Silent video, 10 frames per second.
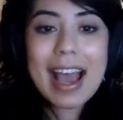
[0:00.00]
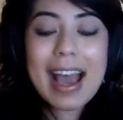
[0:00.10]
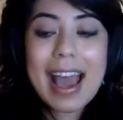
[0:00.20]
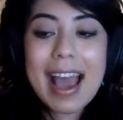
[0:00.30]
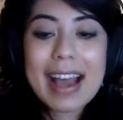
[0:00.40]

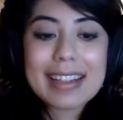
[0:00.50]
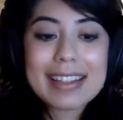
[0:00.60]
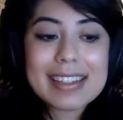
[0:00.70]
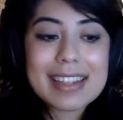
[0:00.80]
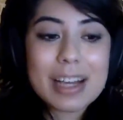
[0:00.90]

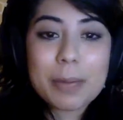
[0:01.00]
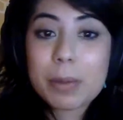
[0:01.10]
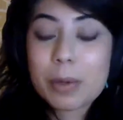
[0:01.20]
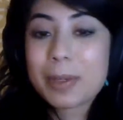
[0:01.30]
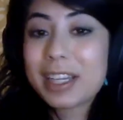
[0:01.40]
and we
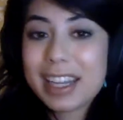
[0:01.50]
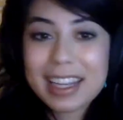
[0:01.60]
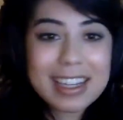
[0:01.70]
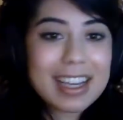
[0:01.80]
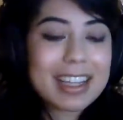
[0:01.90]
were
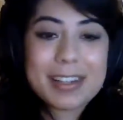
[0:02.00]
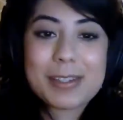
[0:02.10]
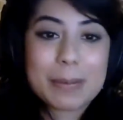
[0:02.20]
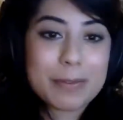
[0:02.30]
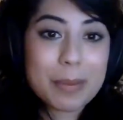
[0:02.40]
reading an
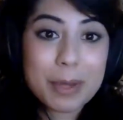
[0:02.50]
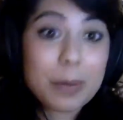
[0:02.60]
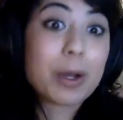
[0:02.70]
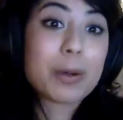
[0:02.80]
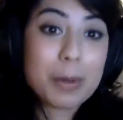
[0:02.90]
excerpt from the
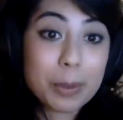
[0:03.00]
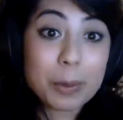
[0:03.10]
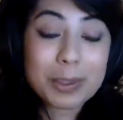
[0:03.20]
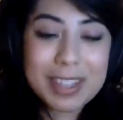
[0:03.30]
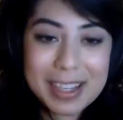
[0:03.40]
quote unquote
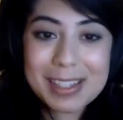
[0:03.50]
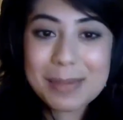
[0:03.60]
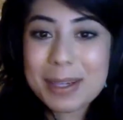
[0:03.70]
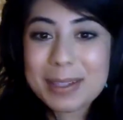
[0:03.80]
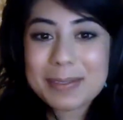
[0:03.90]
Old
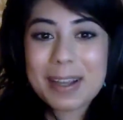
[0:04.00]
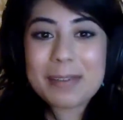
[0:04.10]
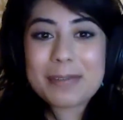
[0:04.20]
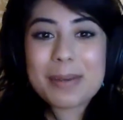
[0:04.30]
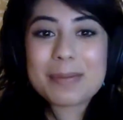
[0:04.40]
Testament, right,
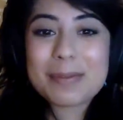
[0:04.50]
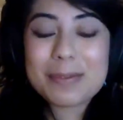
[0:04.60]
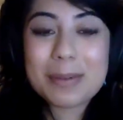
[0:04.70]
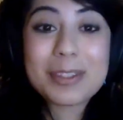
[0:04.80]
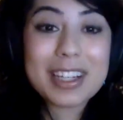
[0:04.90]

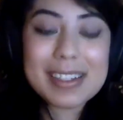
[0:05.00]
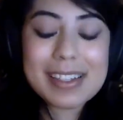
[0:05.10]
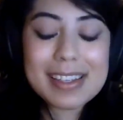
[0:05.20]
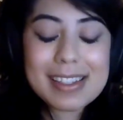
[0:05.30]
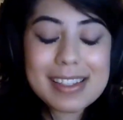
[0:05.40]
from
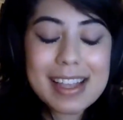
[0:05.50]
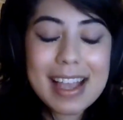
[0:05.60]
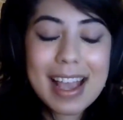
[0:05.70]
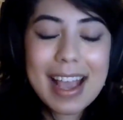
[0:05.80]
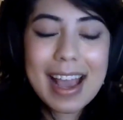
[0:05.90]
Genesis.
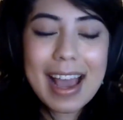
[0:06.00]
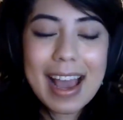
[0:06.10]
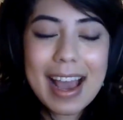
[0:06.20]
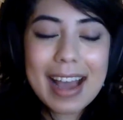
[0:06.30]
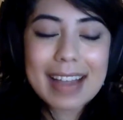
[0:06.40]

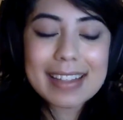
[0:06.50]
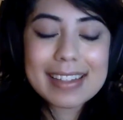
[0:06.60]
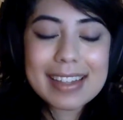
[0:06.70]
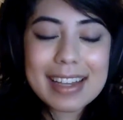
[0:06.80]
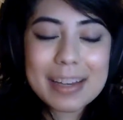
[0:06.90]
And
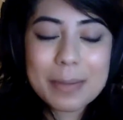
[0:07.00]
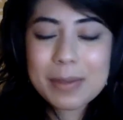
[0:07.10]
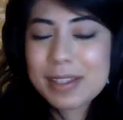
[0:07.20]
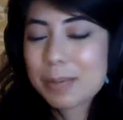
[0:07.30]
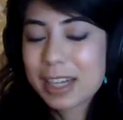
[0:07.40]

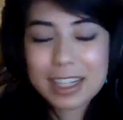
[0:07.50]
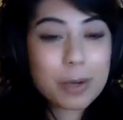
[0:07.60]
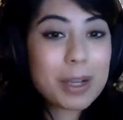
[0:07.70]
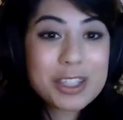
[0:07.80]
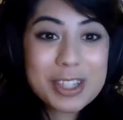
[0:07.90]
someone had a
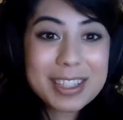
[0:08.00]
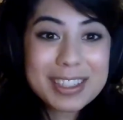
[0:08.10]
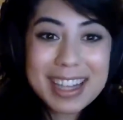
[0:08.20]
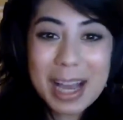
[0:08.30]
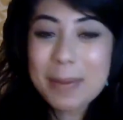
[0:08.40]
question
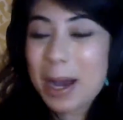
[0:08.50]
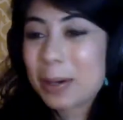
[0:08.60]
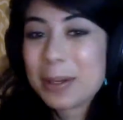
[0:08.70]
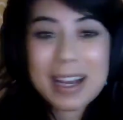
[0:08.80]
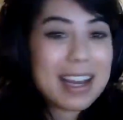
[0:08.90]

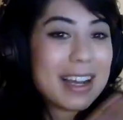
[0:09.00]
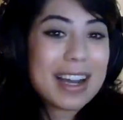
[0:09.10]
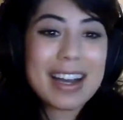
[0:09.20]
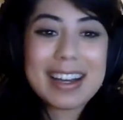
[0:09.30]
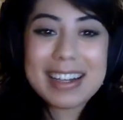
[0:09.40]
about
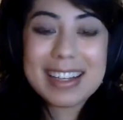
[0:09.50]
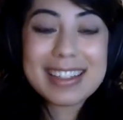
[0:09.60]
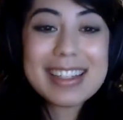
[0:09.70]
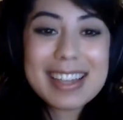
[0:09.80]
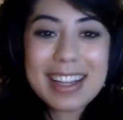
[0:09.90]
a
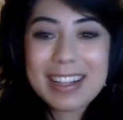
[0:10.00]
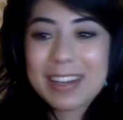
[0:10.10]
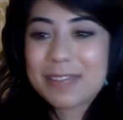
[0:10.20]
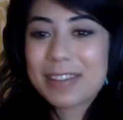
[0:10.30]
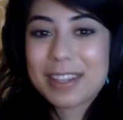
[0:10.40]
detail
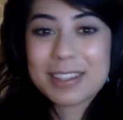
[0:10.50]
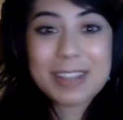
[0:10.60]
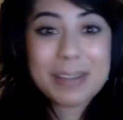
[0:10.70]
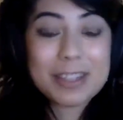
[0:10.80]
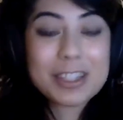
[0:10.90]
of
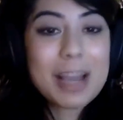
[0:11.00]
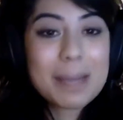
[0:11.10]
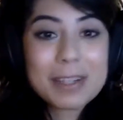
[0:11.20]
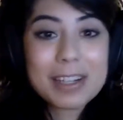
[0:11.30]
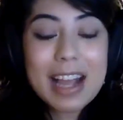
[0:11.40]
the
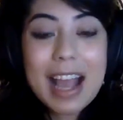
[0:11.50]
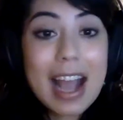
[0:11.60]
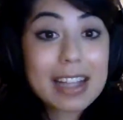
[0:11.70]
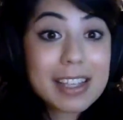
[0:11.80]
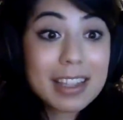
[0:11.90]
chapter,
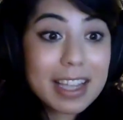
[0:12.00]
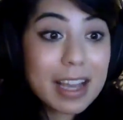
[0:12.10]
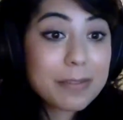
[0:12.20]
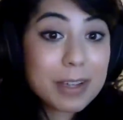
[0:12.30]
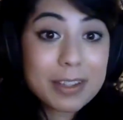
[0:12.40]
and suddenly
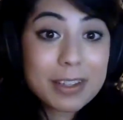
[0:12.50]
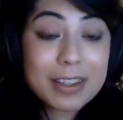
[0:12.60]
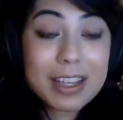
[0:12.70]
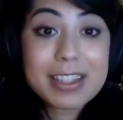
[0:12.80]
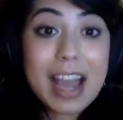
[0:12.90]
I felt
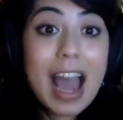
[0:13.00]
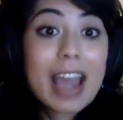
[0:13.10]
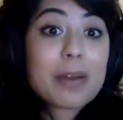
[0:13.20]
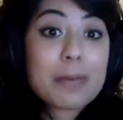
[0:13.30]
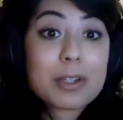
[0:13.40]
the
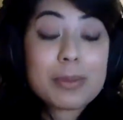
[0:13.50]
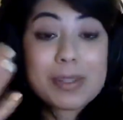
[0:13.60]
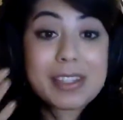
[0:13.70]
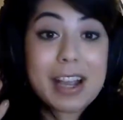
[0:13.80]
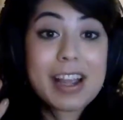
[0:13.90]
entire room
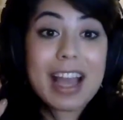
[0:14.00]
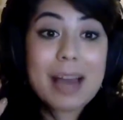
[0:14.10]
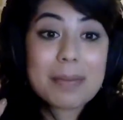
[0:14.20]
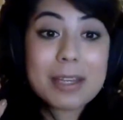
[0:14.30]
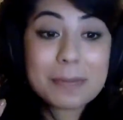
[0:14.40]
staring at
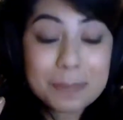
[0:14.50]
me.